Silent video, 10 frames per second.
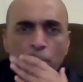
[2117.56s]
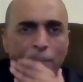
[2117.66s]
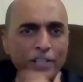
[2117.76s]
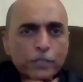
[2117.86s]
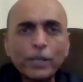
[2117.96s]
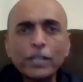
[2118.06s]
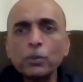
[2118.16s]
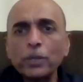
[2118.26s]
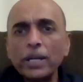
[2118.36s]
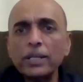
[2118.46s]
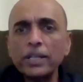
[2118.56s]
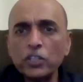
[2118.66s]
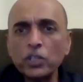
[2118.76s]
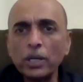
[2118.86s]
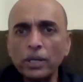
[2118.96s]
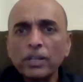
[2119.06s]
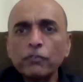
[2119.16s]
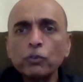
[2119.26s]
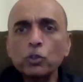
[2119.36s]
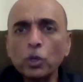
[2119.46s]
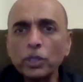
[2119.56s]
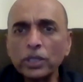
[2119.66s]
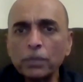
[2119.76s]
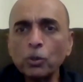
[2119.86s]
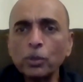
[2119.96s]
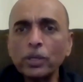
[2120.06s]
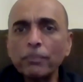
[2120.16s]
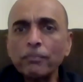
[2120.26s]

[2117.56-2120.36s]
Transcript: expect to get in HR if you join that program.